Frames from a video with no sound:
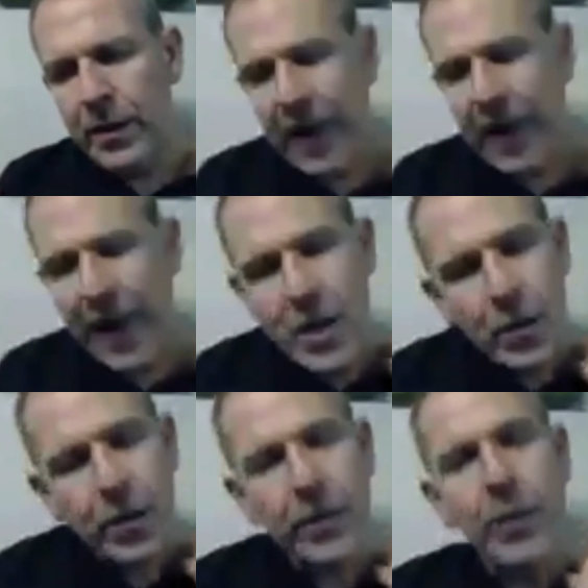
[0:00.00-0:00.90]
Then
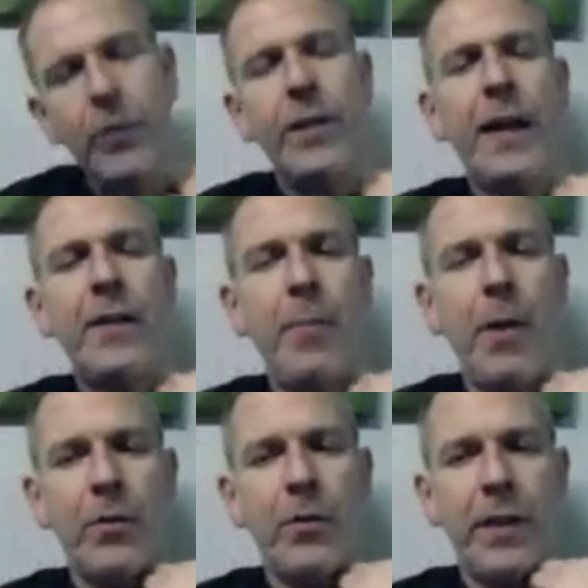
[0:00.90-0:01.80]
you can use the
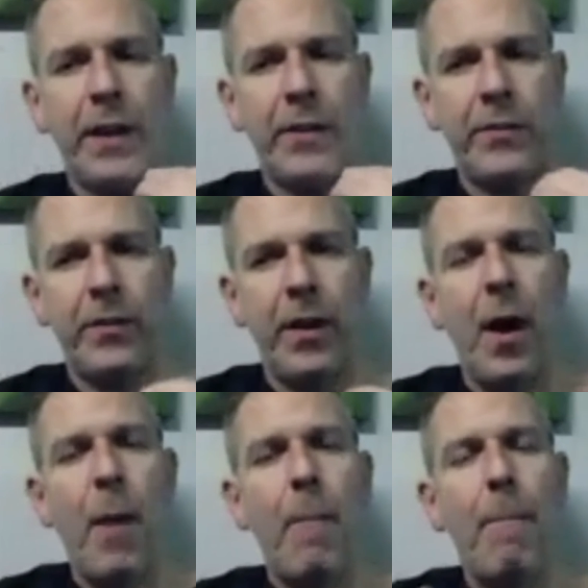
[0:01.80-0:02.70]
antibiotics,
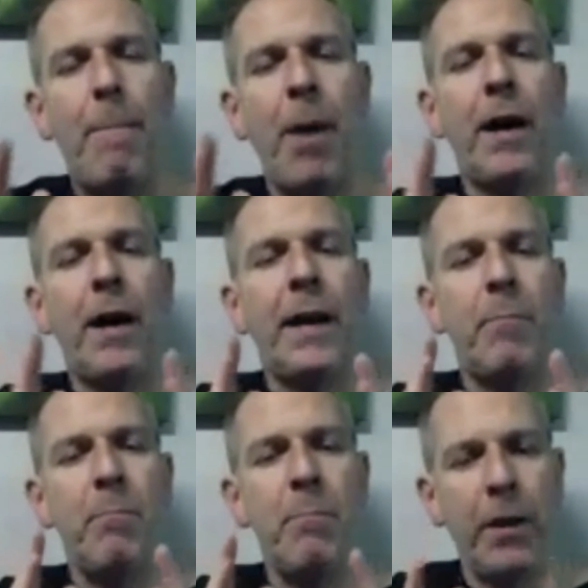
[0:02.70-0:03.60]
but
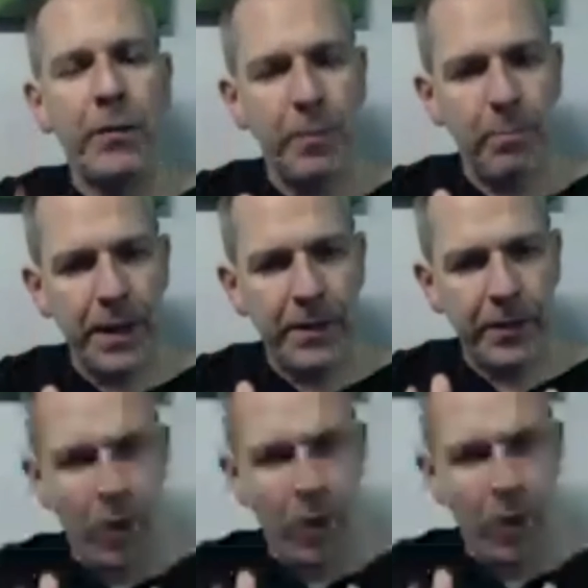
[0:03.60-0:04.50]
it mustn't
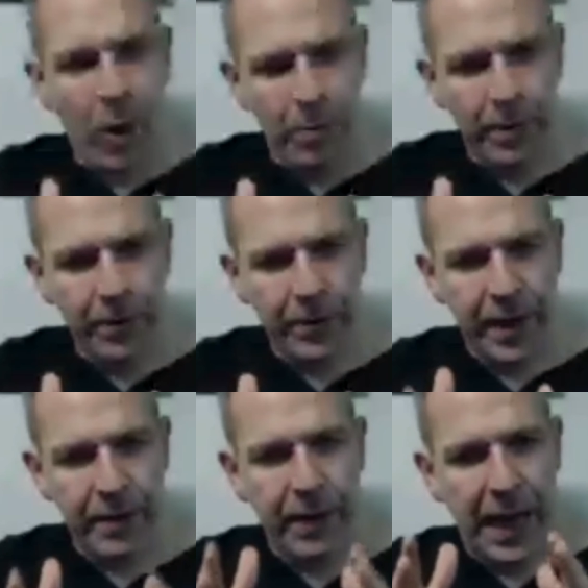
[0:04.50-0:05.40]
be to
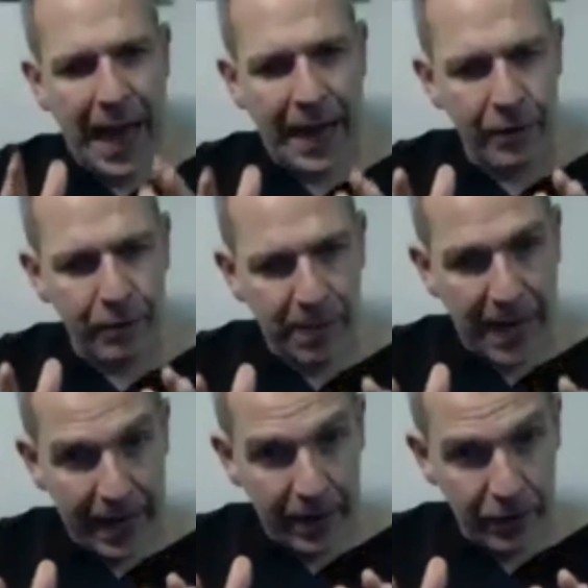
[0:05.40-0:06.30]
compensate for lack of
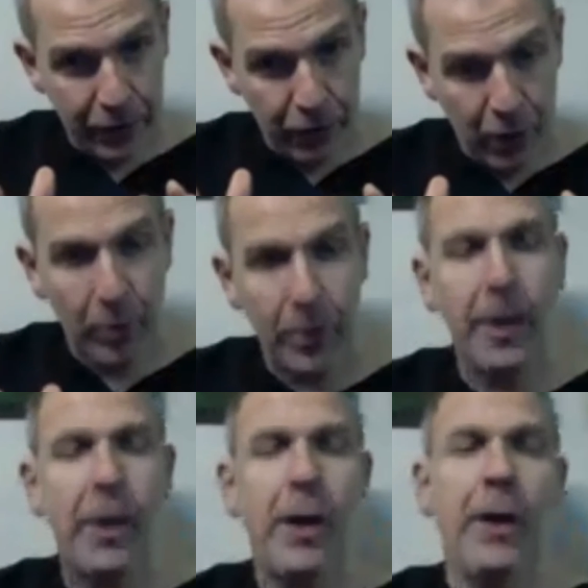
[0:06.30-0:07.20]
plaque
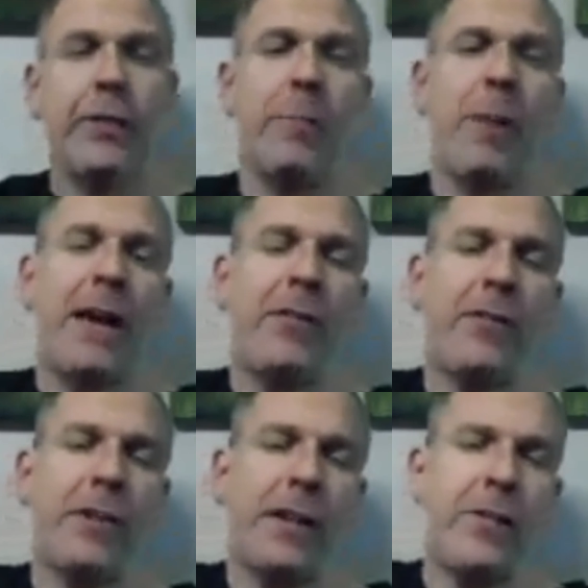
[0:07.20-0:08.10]
control. So the
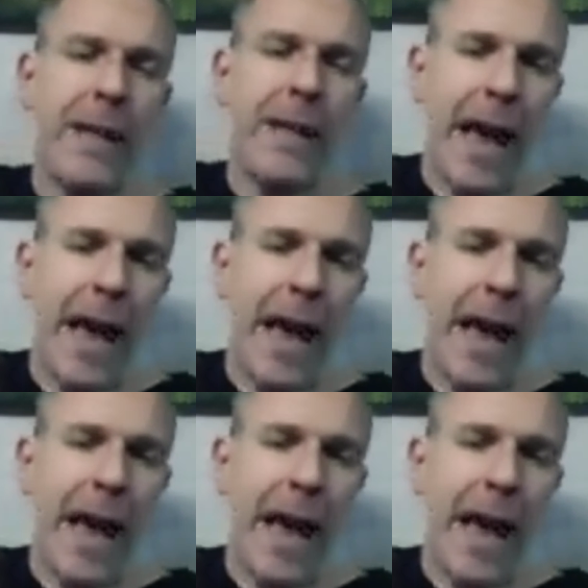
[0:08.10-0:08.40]
patient needs to be